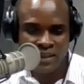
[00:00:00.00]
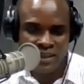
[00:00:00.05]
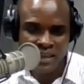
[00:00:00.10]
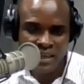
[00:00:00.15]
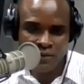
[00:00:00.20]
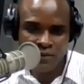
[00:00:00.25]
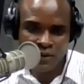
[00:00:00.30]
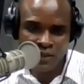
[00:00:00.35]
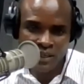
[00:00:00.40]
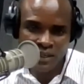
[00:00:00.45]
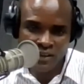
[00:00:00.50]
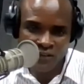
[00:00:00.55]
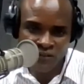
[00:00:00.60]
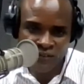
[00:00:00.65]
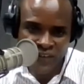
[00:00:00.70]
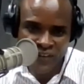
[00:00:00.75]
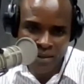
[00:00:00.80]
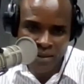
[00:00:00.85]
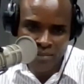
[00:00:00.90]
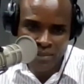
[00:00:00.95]
even in the
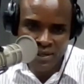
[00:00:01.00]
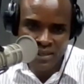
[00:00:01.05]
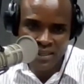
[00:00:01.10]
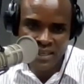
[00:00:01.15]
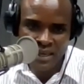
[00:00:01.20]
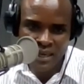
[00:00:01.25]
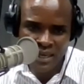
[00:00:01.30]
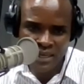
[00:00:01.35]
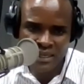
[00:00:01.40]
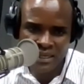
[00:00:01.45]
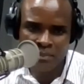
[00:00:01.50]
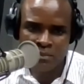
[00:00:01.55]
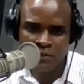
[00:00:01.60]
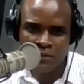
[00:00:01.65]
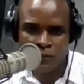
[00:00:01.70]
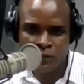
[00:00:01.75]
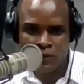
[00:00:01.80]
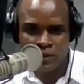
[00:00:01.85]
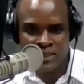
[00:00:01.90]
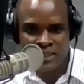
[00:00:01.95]
family and then
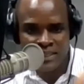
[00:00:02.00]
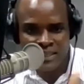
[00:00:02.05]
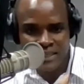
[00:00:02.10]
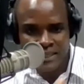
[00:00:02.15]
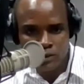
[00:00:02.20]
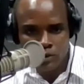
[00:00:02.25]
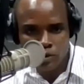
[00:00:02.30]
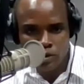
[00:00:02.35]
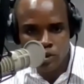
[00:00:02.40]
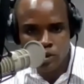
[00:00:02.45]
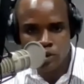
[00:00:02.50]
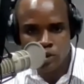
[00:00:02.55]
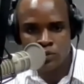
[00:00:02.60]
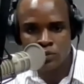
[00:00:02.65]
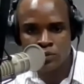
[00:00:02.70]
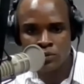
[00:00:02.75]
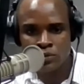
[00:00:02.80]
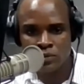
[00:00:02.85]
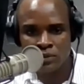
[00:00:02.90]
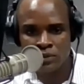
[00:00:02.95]
before they get to
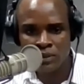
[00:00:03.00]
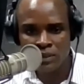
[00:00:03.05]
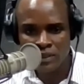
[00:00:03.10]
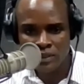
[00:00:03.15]
school?